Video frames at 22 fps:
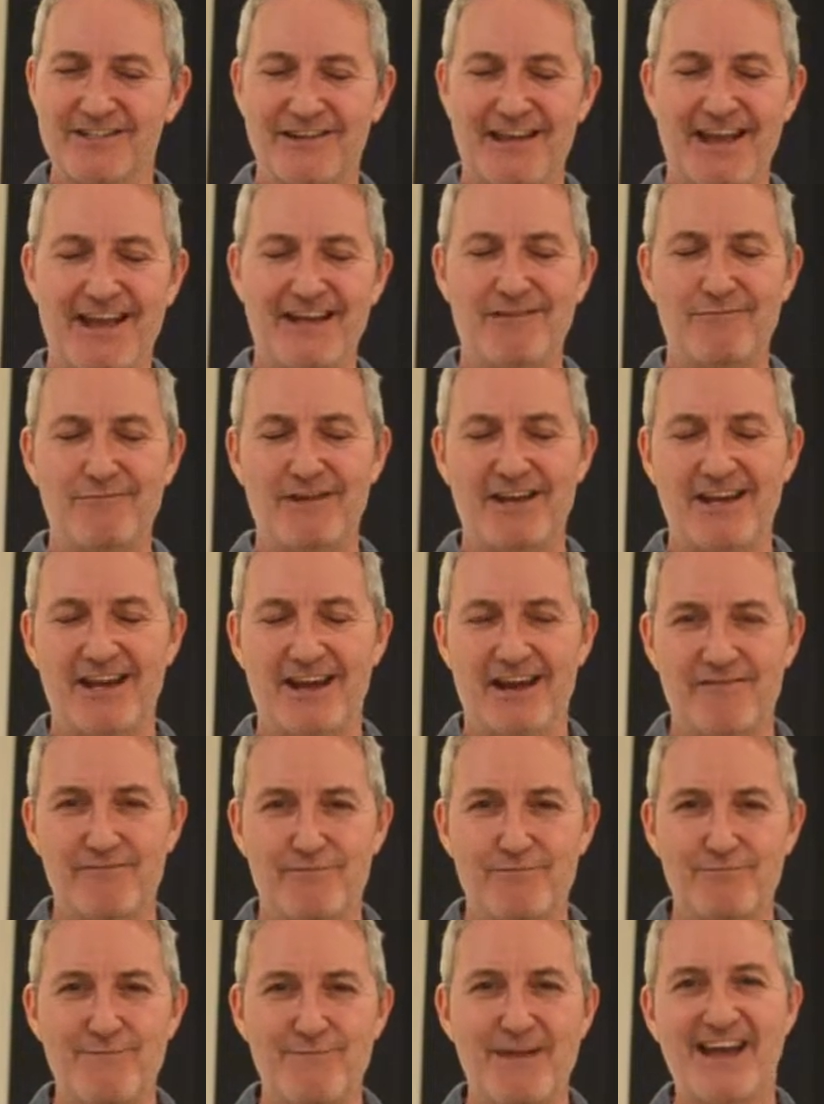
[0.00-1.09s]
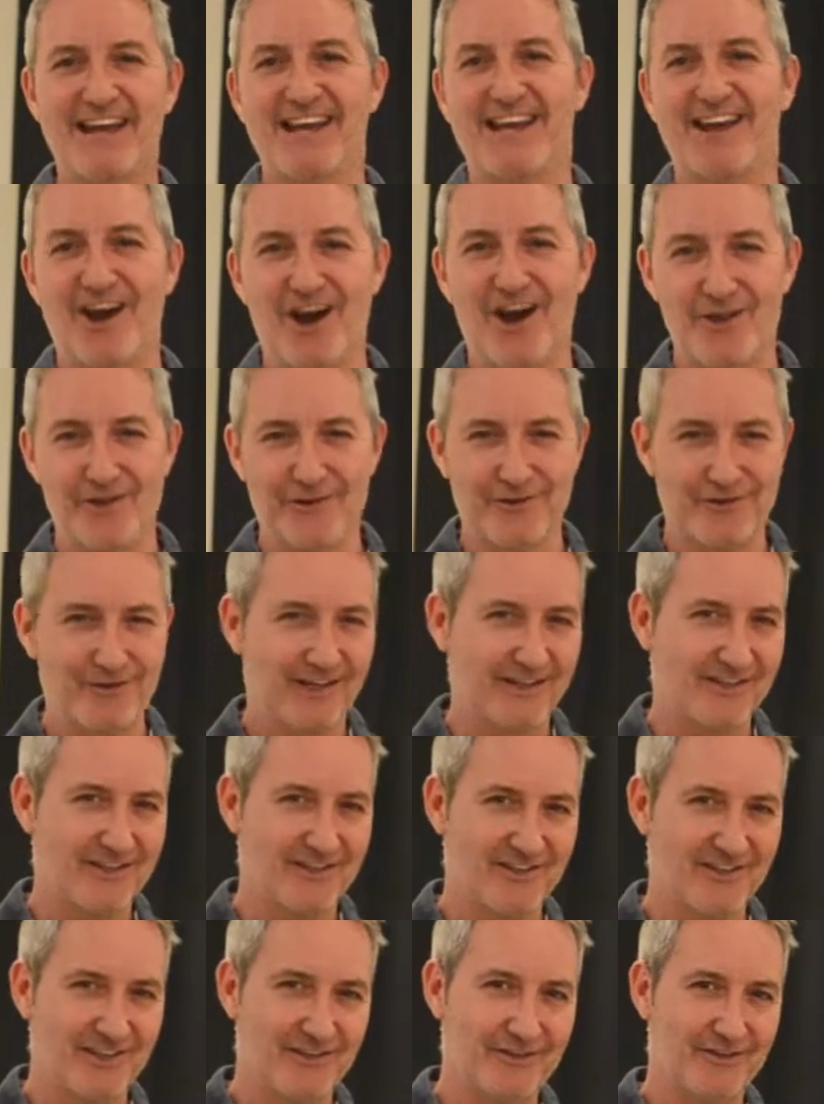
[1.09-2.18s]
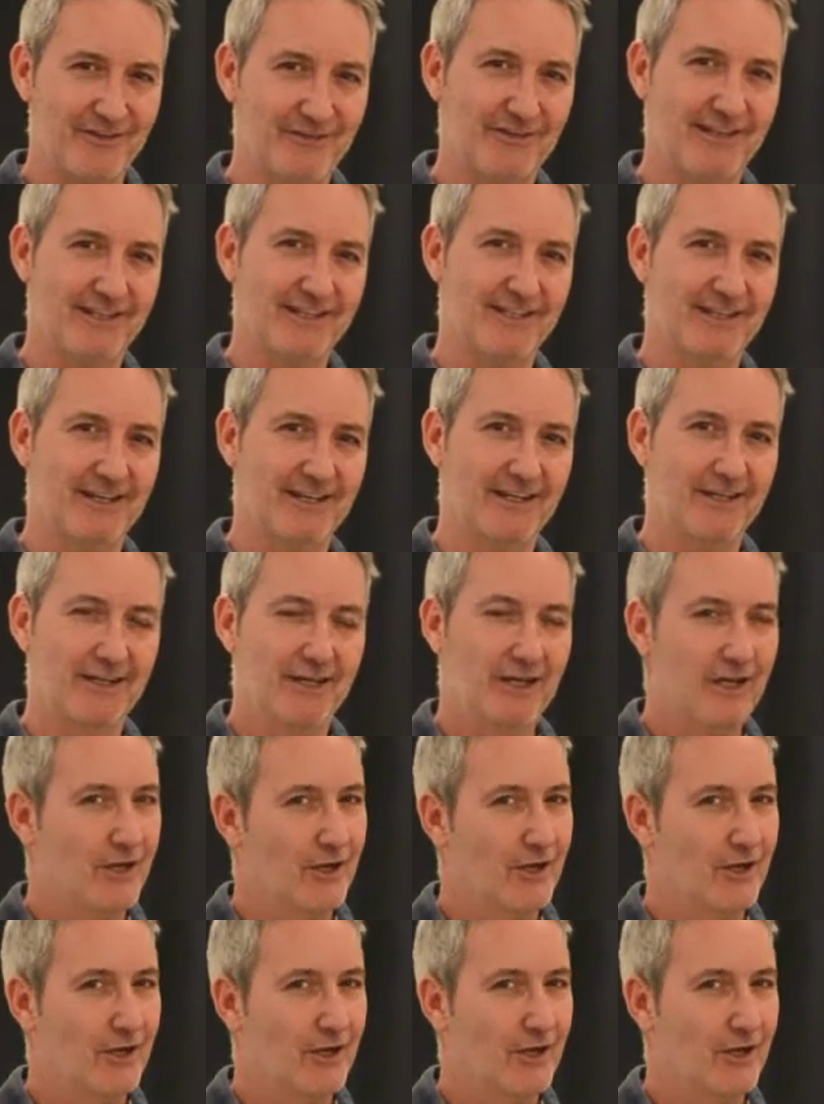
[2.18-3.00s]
anyway have many other things that they're great at.